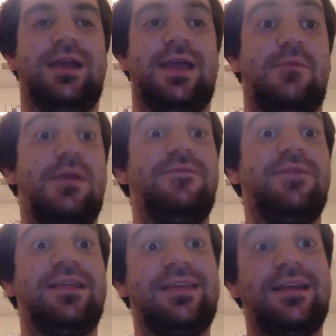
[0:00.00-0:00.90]
I can't wait for
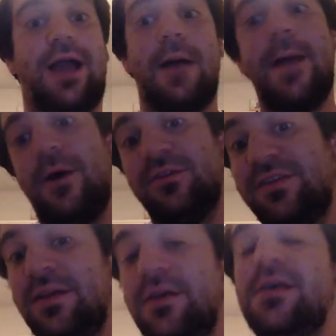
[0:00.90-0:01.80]
that set to come
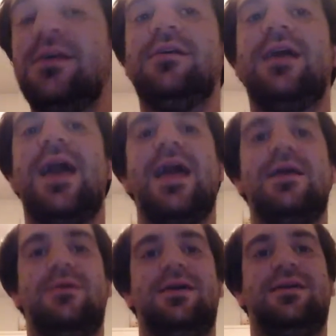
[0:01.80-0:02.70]
out.
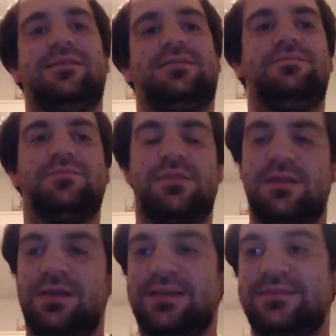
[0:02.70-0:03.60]
Anyways,
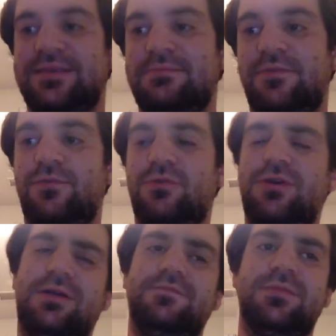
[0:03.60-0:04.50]
like I said
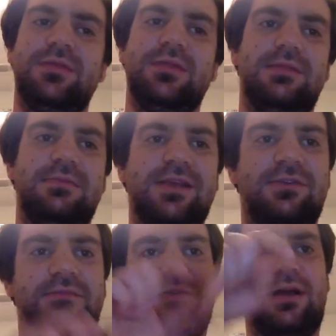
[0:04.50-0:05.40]
before, let me
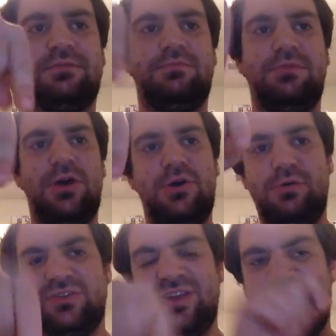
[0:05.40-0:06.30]
go in the comments below
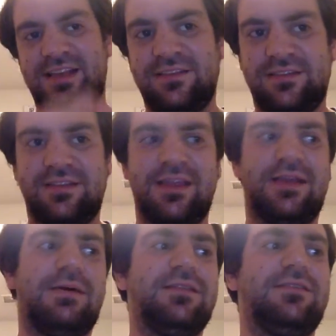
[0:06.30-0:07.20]
what you guys think
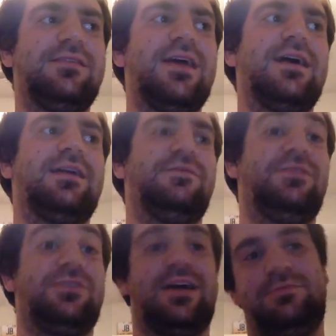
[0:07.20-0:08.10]
about this deck. If
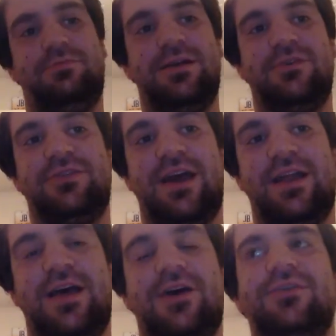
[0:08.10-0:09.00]
you're a Tachi player,
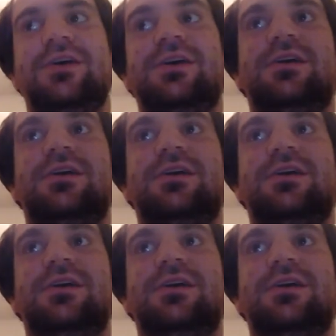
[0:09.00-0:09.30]
shout out.